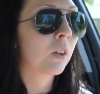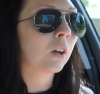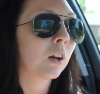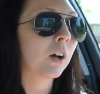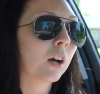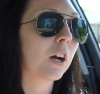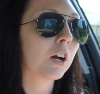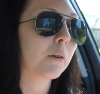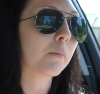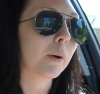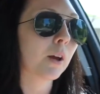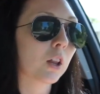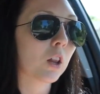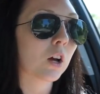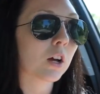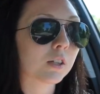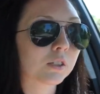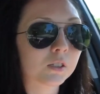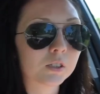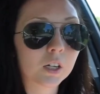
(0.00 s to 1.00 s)
I
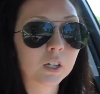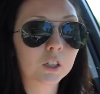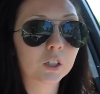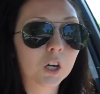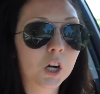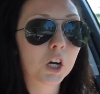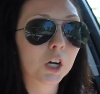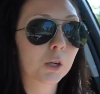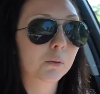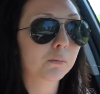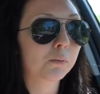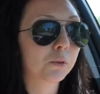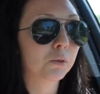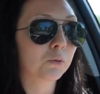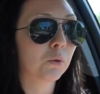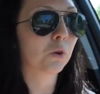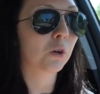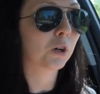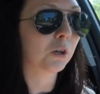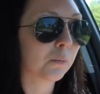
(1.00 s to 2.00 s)
lost 10 carbs
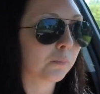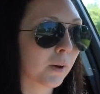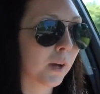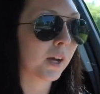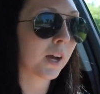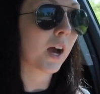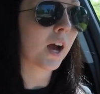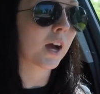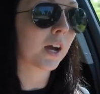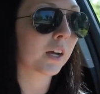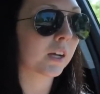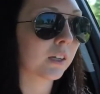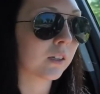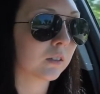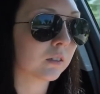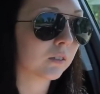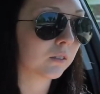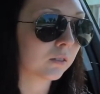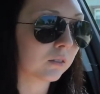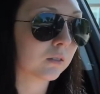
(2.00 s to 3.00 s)
for my high
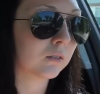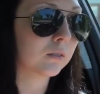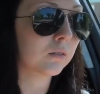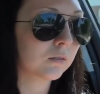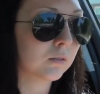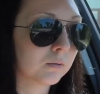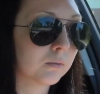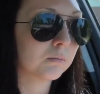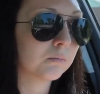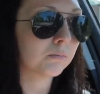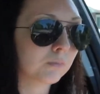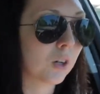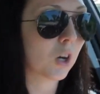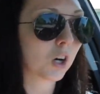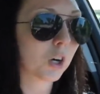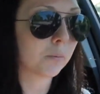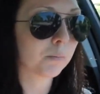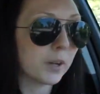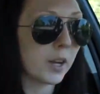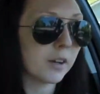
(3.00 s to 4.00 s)

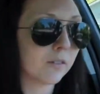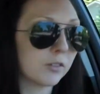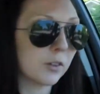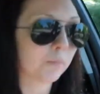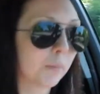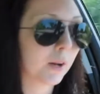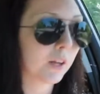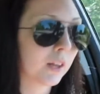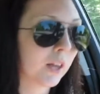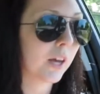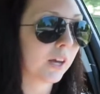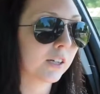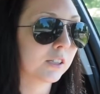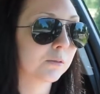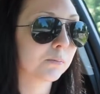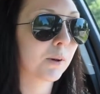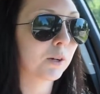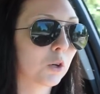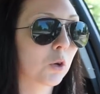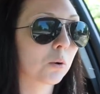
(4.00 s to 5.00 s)
carb day for my
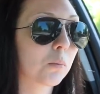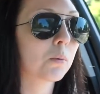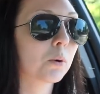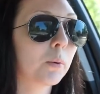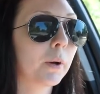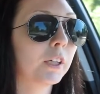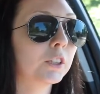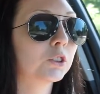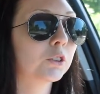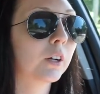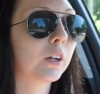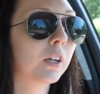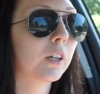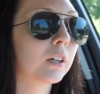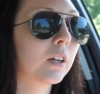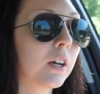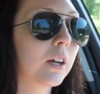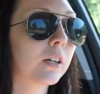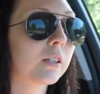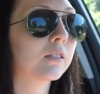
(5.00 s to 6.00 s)
legs, my normal weight
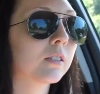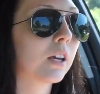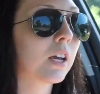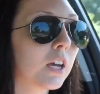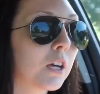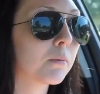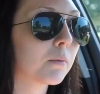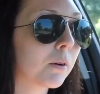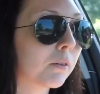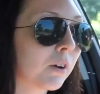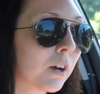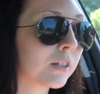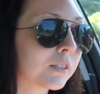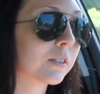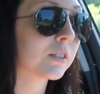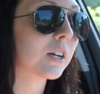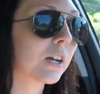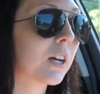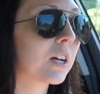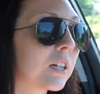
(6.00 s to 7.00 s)
training days, and my
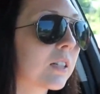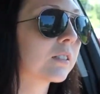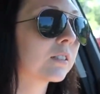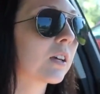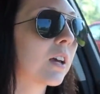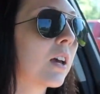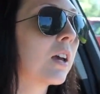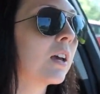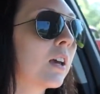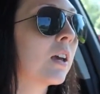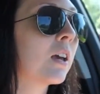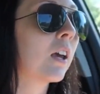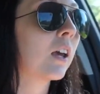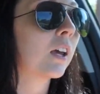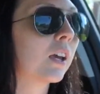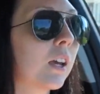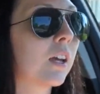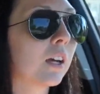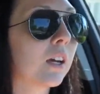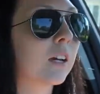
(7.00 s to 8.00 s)
rest days.
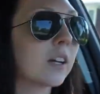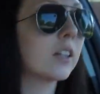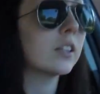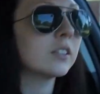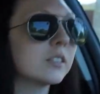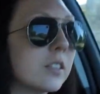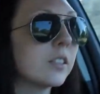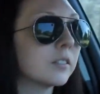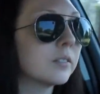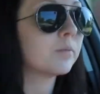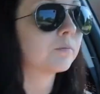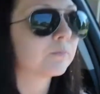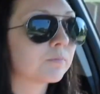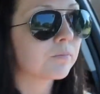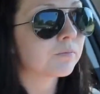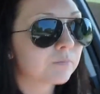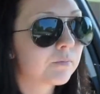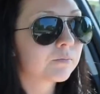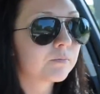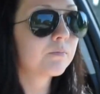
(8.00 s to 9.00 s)
And
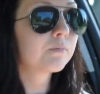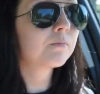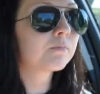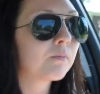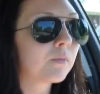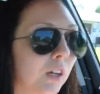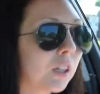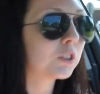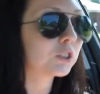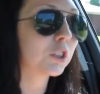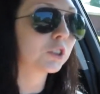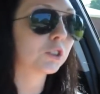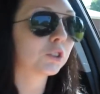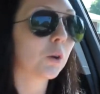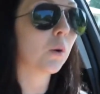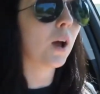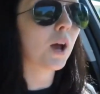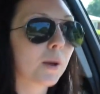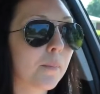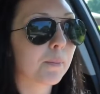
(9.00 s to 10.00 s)
it just
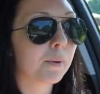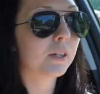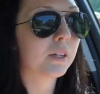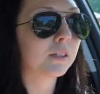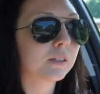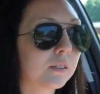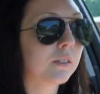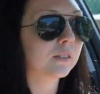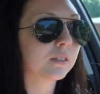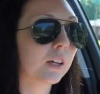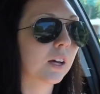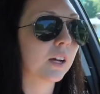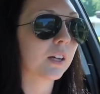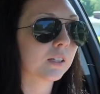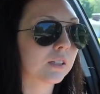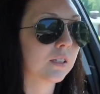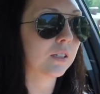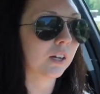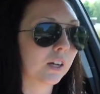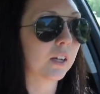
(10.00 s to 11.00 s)
so happens
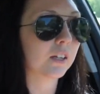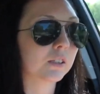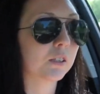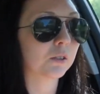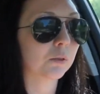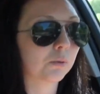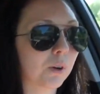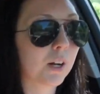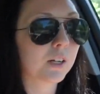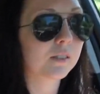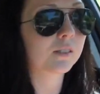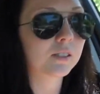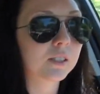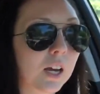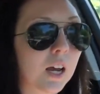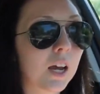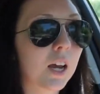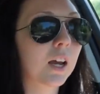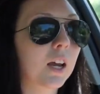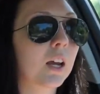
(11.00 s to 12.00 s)
that today is a rest
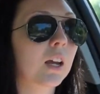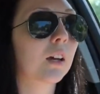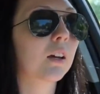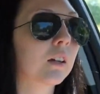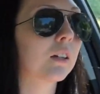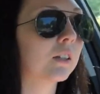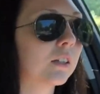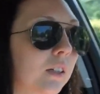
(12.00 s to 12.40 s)
day.